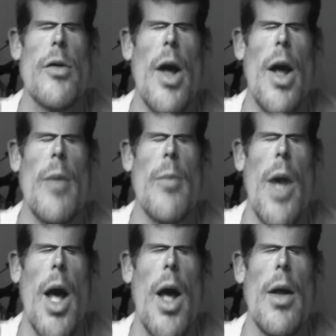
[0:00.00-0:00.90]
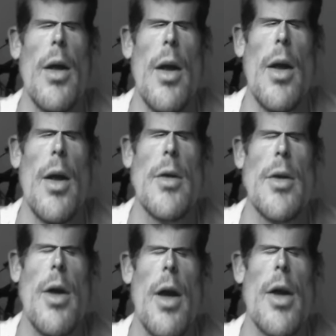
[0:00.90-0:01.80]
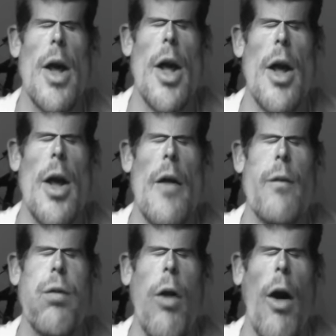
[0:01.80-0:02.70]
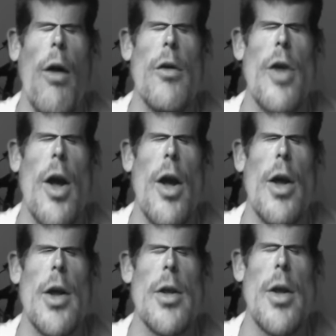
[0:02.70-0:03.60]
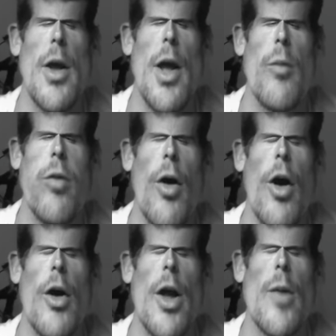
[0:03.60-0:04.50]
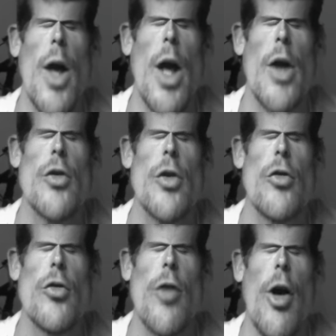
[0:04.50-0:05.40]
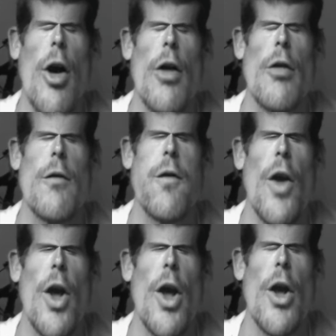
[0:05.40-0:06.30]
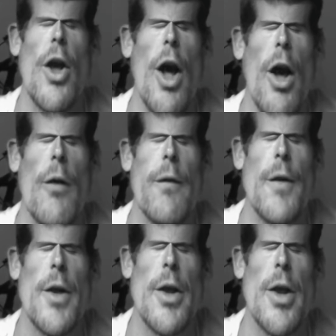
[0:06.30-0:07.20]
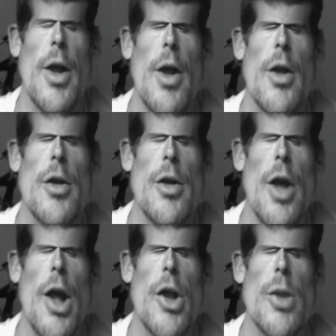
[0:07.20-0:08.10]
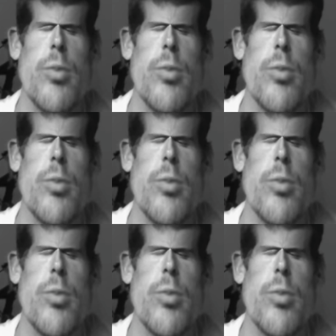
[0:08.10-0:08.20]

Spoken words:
protein, mate, you're not getting enough protein. Protein makes you strong and fit and healthy. You need your